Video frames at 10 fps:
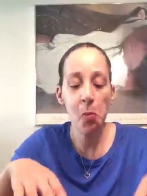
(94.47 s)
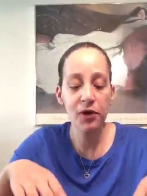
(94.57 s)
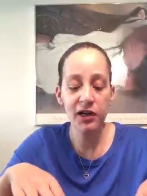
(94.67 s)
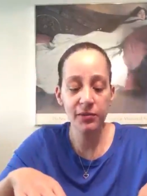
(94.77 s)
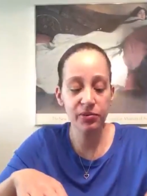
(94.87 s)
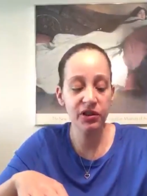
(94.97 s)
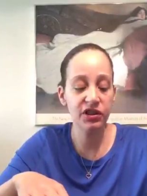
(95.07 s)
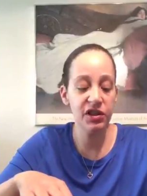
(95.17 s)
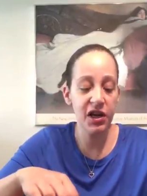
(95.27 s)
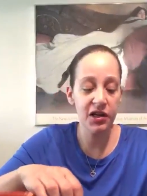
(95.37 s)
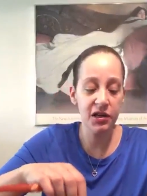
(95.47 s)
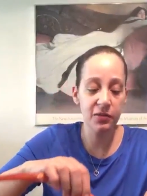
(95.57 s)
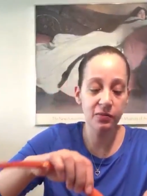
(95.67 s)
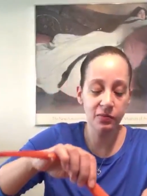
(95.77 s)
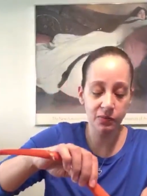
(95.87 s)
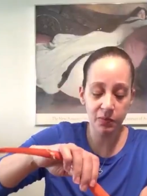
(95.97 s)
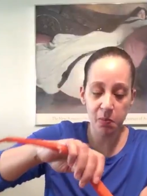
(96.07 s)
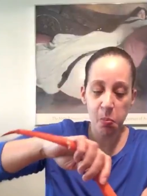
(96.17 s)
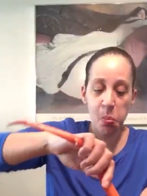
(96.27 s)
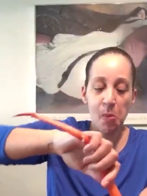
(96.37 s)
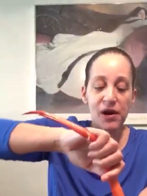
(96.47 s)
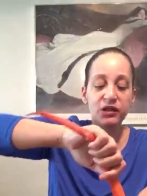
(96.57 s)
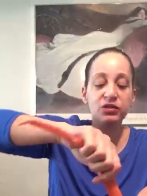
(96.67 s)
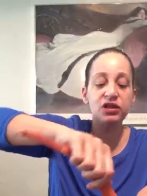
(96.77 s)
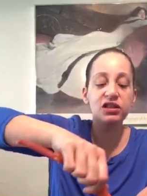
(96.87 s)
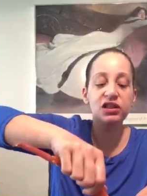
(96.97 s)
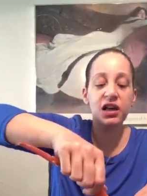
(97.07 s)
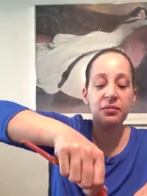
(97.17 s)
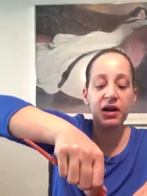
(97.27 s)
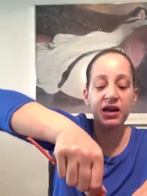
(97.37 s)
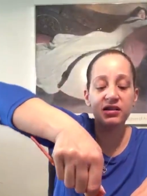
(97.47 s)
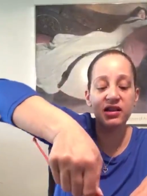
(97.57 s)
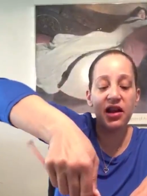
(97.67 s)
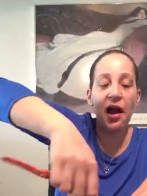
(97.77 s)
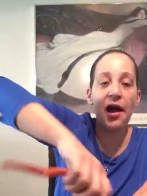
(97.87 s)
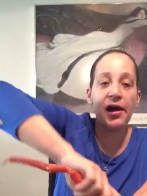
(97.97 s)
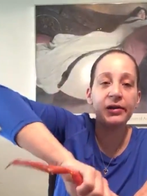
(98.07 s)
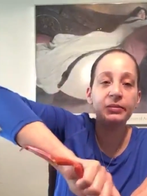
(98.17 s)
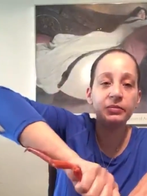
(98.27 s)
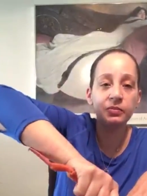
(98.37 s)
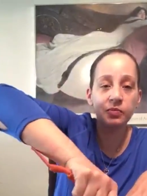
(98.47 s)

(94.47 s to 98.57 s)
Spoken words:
Well, I appreciate it that you just came by to say hi.